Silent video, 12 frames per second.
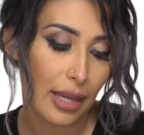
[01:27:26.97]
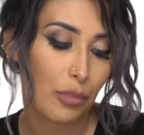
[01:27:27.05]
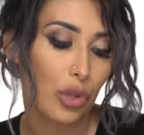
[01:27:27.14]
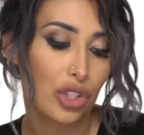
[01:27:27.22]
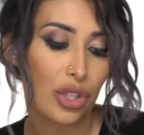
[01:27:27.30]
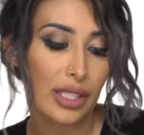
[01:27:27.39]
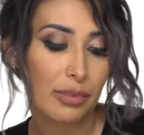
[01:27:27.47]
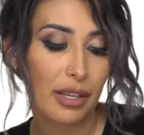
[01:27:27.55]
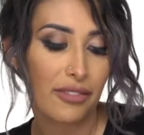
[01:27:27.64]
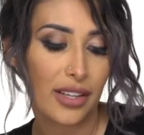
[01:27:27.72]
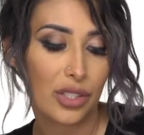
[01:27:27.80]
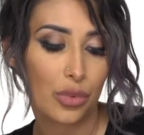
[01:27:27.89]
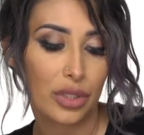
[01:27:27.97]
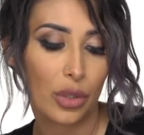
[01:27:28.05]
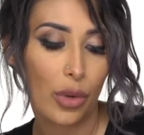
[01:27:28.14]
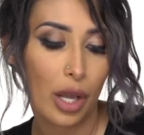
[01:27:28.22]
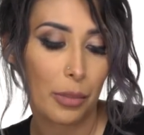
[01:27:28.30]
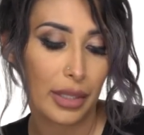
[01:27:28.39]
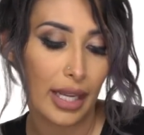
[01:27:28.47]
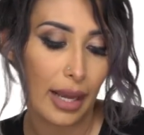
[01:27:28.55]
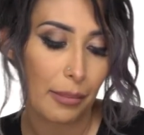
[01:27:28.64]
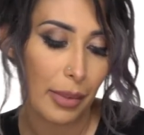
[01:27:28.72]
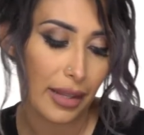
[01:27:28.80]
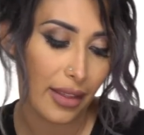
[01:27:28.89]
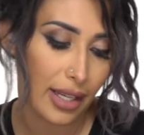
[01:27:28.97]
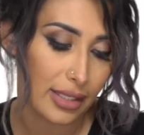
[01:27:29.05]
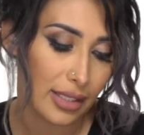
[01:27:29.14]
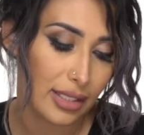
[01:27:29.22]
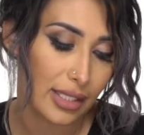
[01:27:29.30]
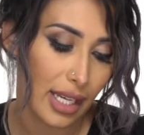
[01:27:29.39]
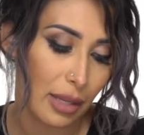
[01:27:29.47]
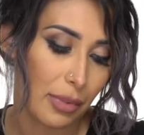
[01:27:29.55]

I moisturize my face really well, but by the end of the day,